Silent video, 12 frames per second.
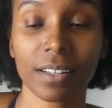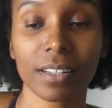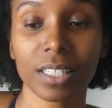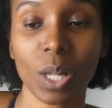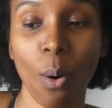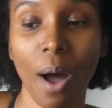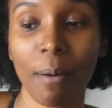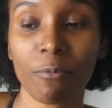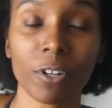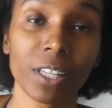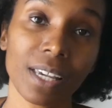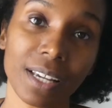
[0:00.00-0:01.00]
So I'm
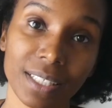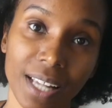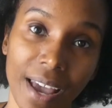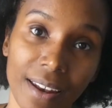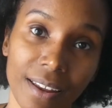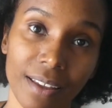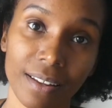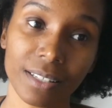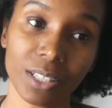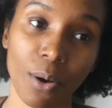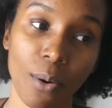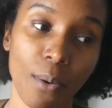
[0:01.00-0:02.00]
really excited.
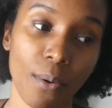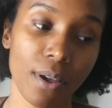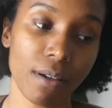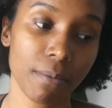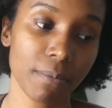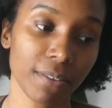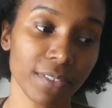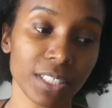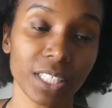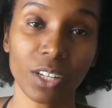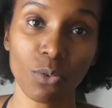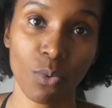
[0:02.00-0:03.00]
So if
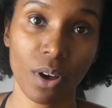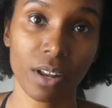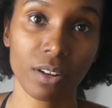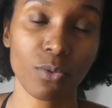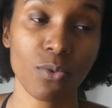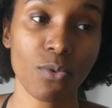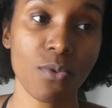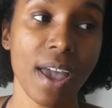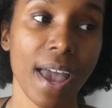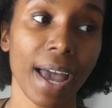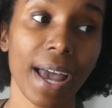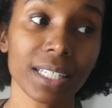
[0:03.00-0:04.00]
there's anyone who
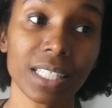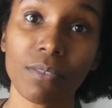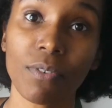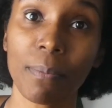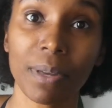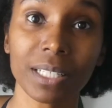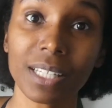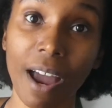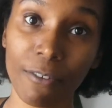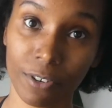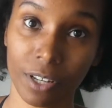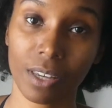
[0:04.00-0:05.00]
hasn't even been to
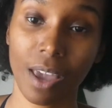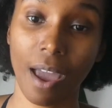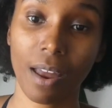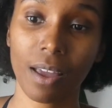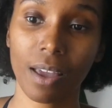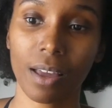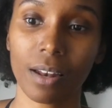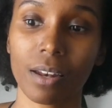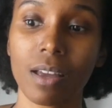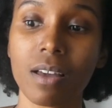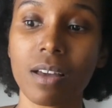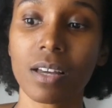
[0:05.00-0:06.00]
Africa yet, and
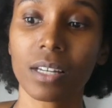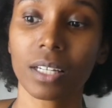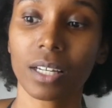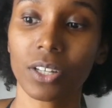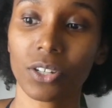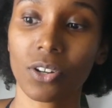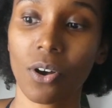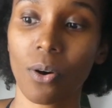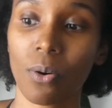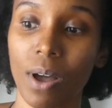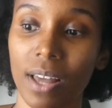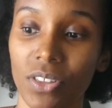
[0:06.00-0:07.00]
you
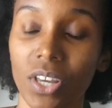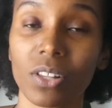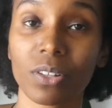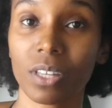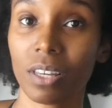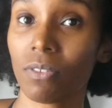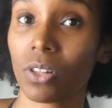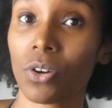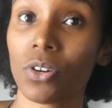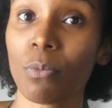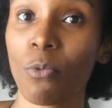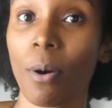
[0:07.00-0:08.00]
know, I think even
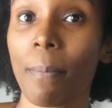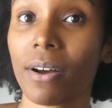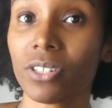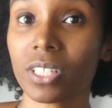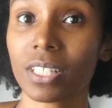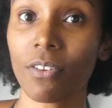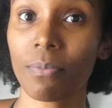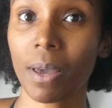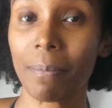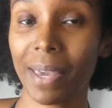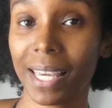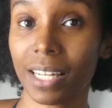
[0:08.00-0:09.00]
learning more about yourself
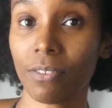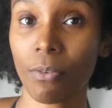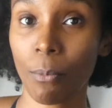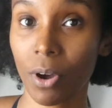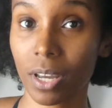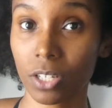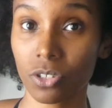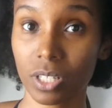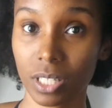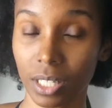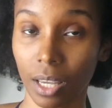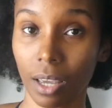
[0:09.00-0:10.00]
might make it even more
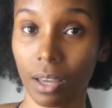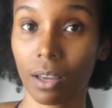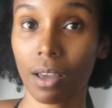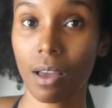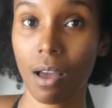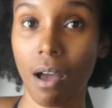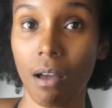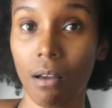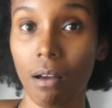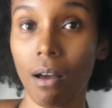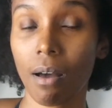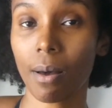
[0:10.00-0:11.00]
interesting
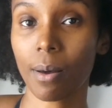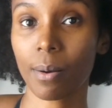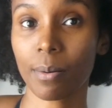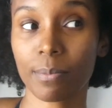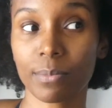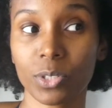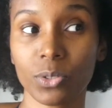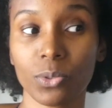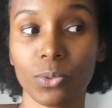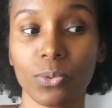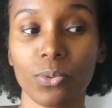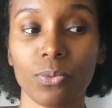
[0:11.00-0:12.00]

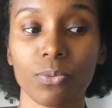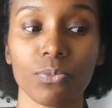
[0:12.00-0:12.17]
to